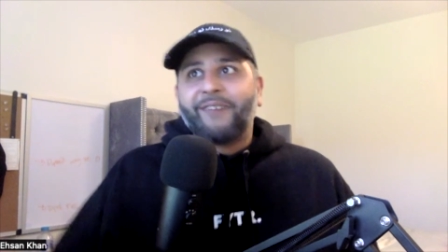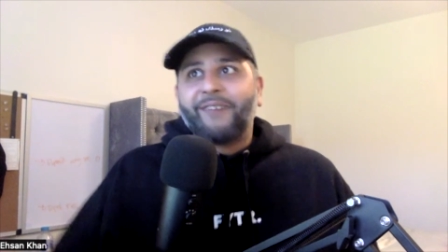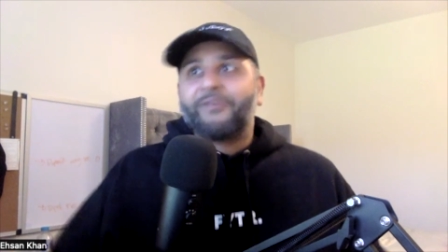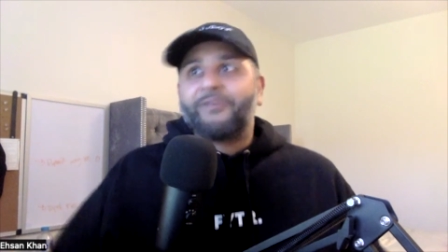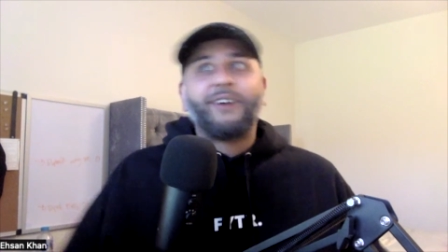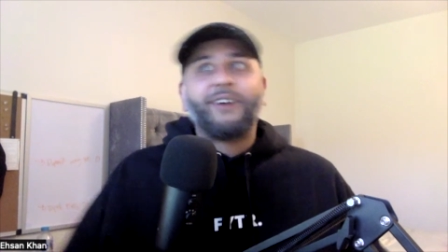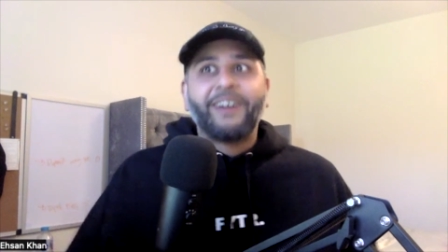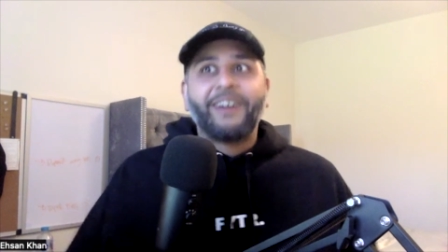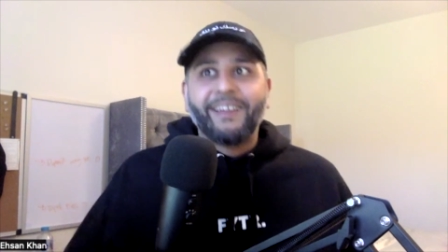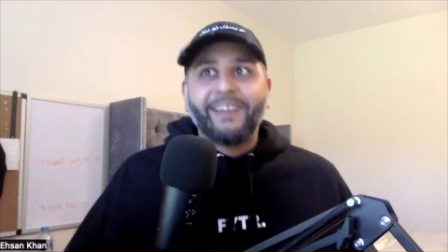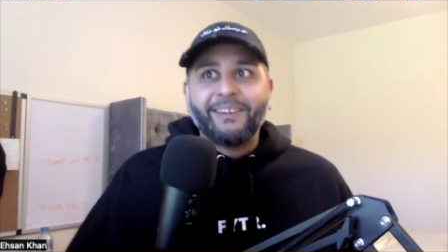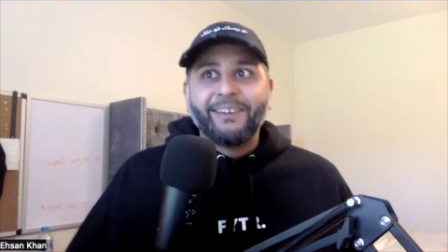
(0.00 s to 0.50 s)
a
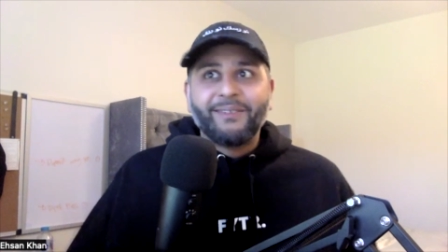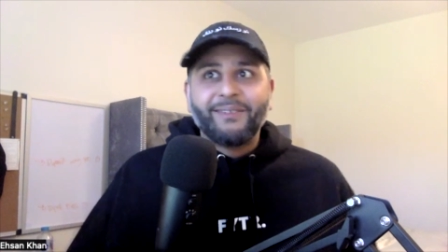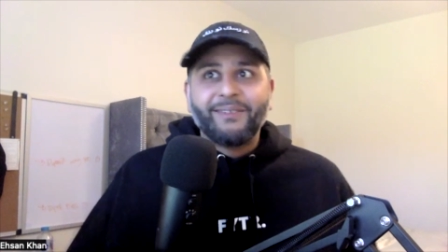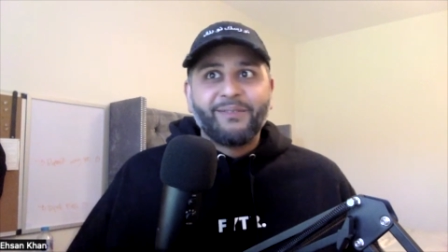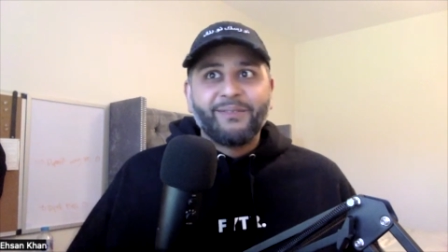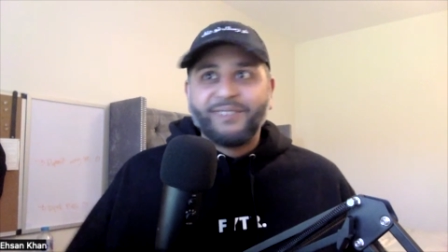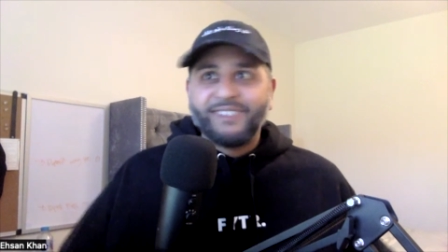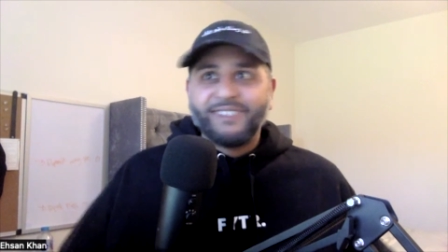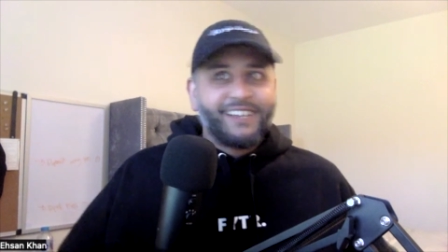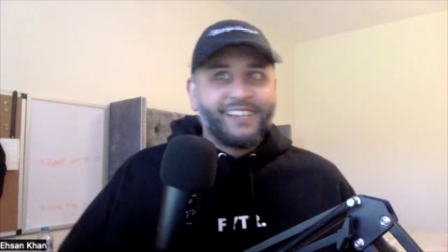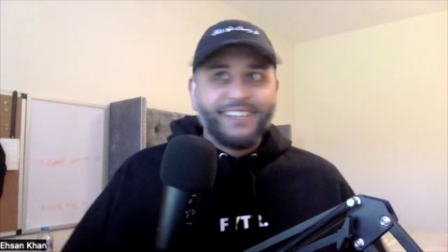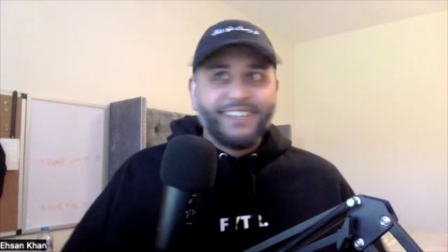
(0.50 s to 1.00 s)
fight
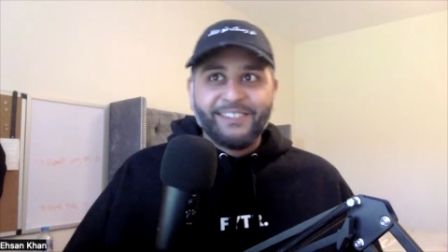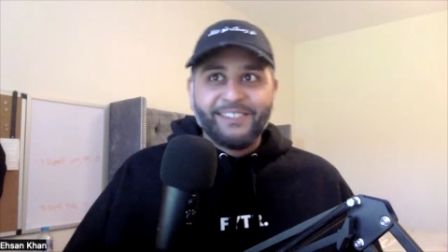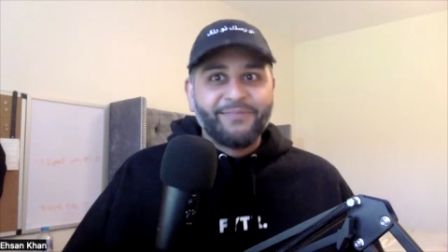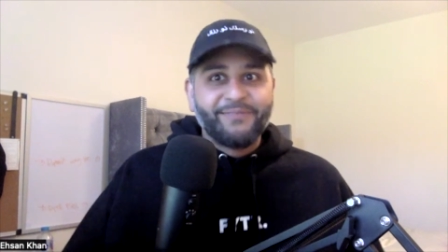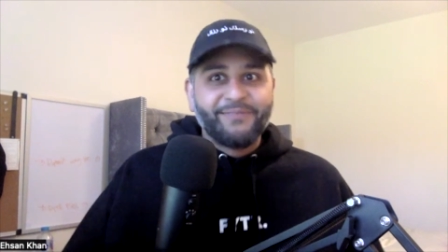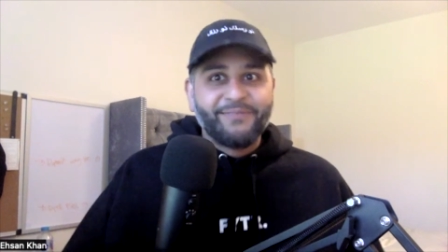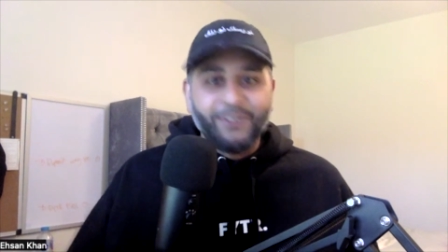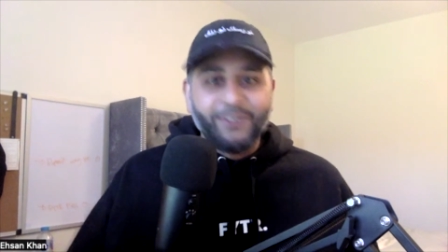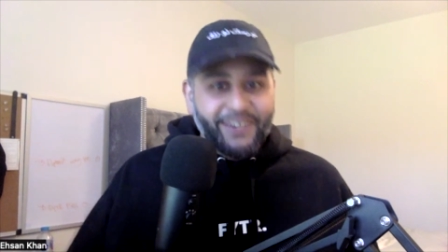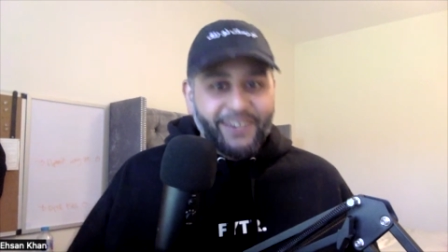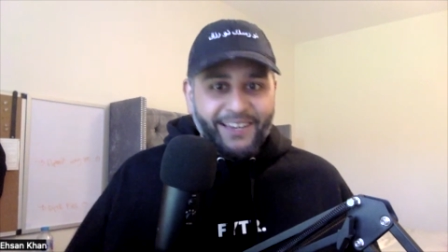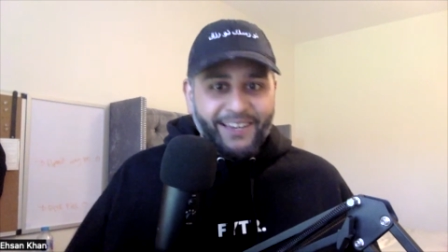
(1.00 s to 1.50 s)
with Tyson
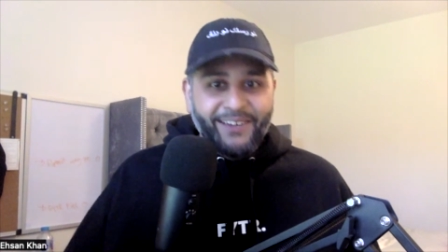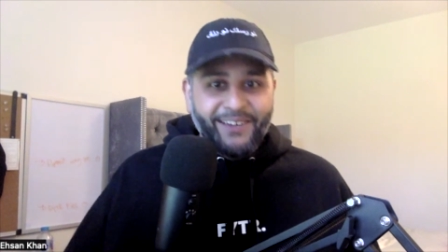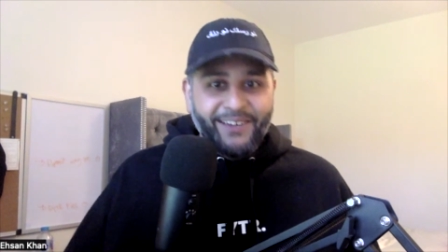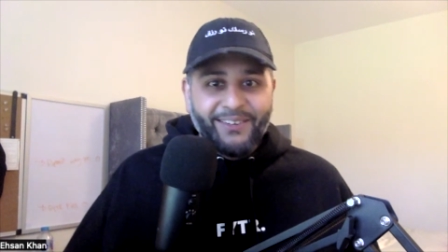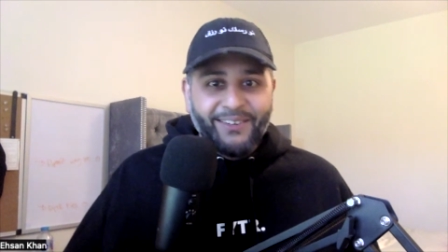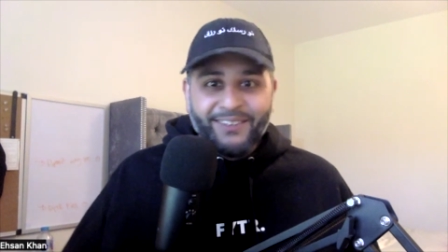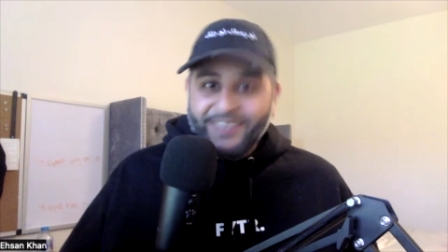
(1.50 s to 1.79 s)
Fury now?